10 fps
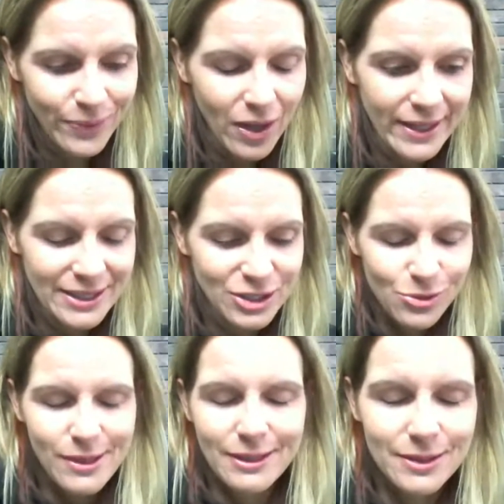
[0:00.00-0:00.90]
like in
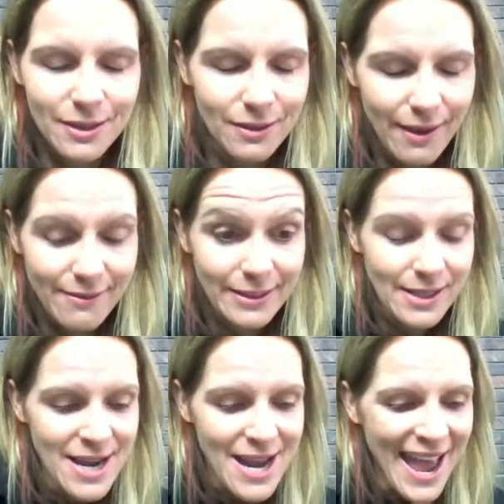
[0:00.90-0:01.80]
2011,
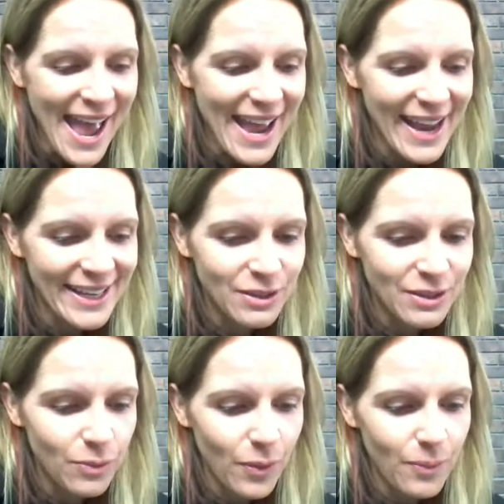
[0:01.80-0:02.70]
and
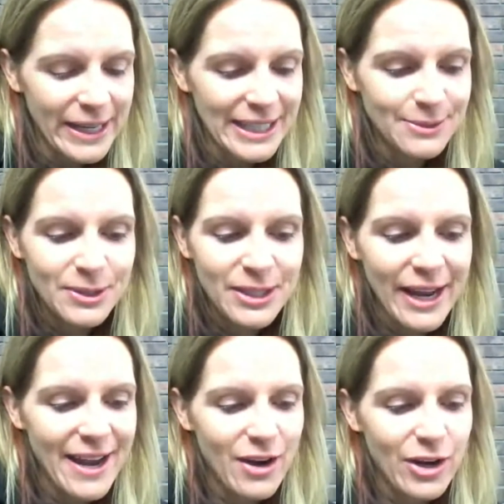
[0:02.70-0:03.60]
my husband and
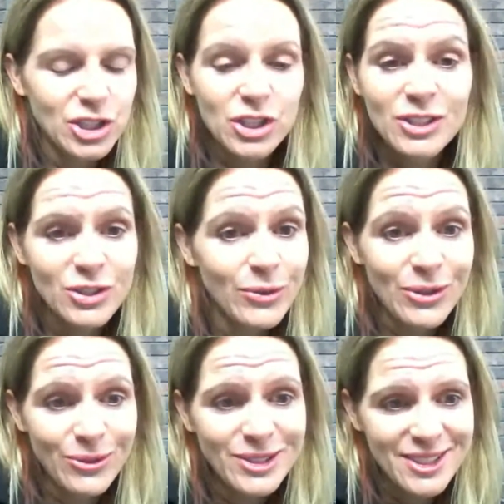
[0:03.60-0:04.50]
I are just so
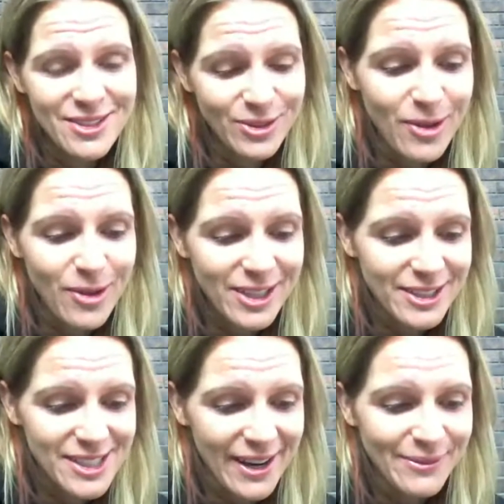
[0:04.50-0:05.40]
used to those block
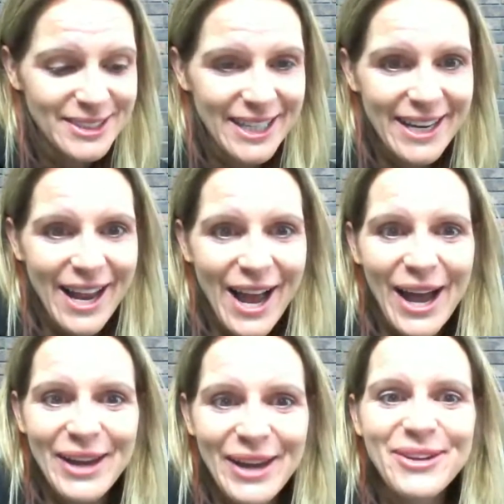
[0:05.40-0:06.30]
of times that
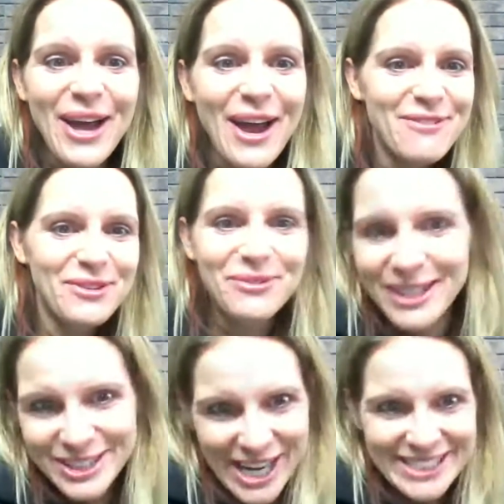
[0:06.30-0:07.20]
I don't ever want to
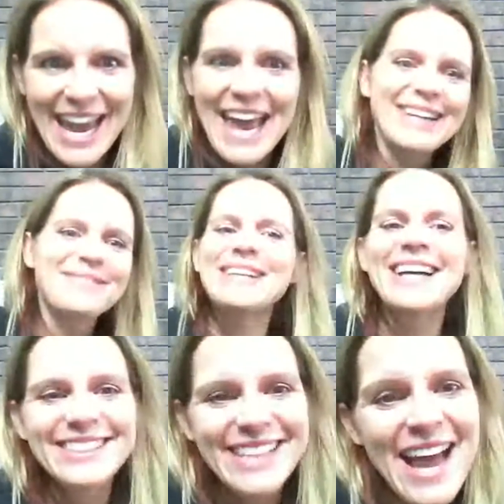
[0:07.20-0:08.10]
change it
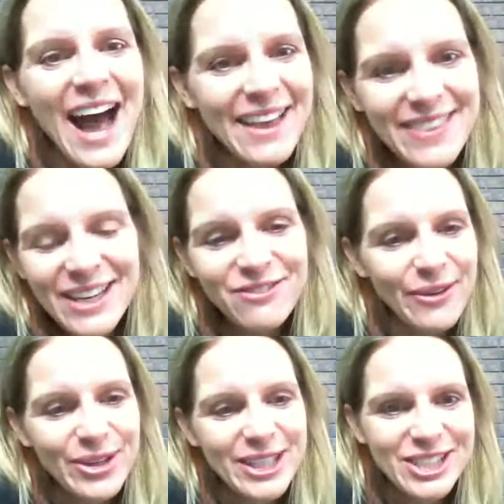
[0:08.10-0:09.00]
because I
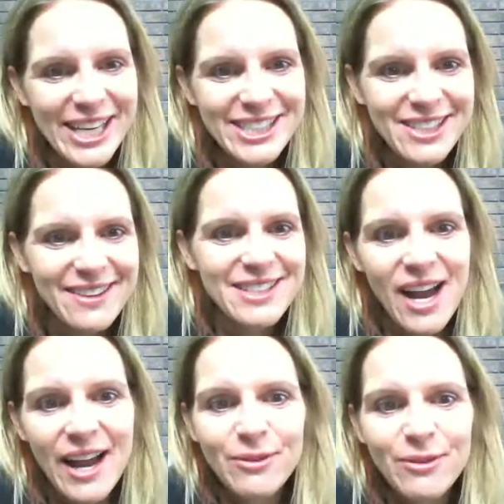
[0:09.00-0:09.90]
think if I were to change it,
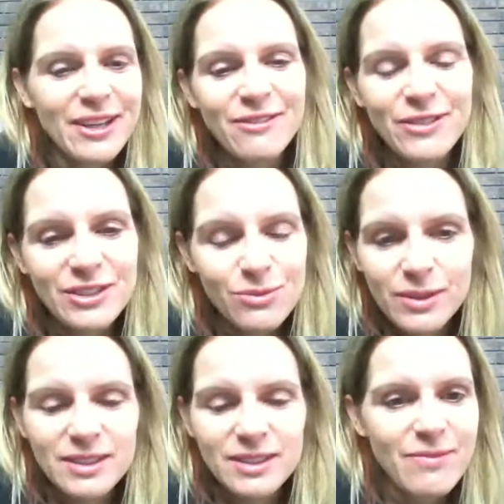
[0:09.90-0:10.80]
that time would get
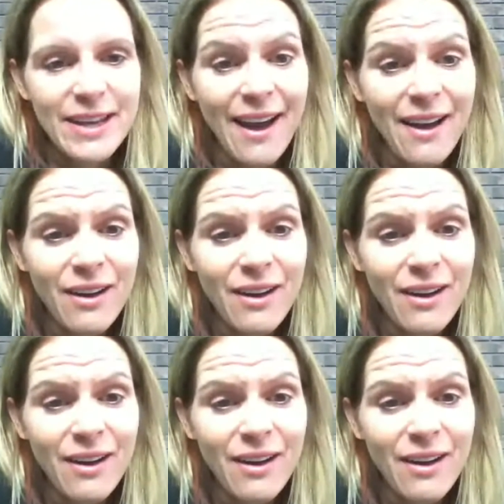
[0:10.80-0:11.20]
filled with something